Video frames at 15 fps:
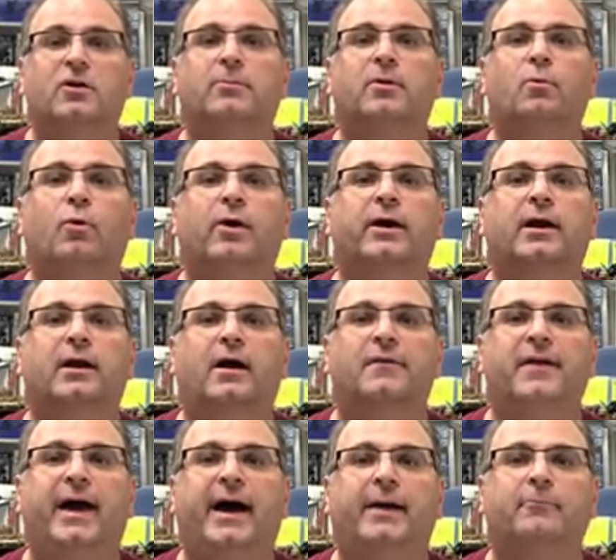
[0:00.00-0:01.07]
I've been working on
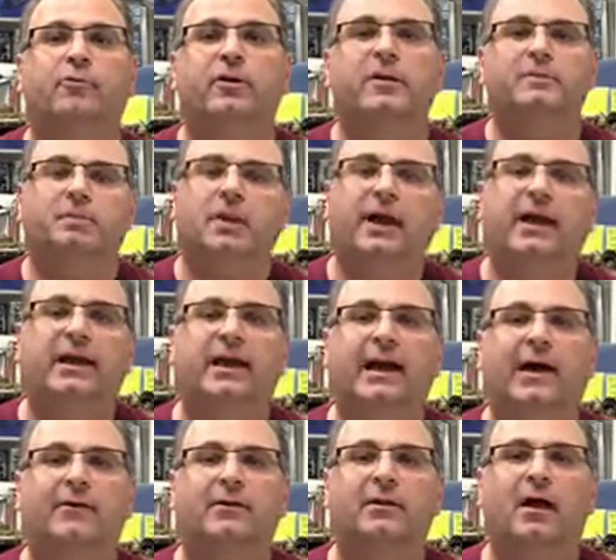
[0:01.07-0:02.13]
that, really planning it
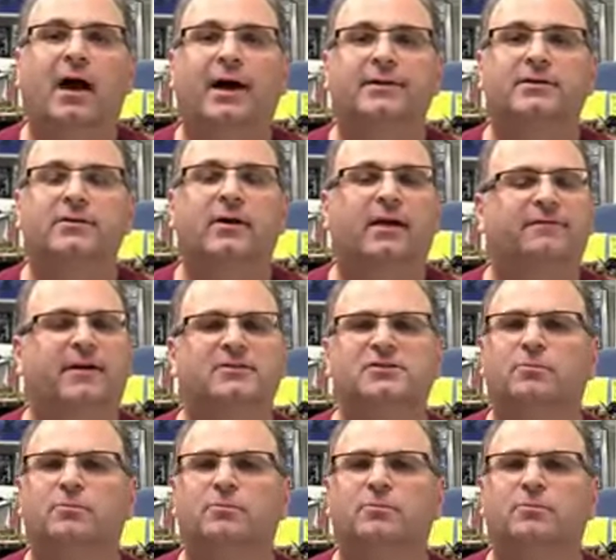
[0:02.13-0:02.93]
out a lot too, and I found some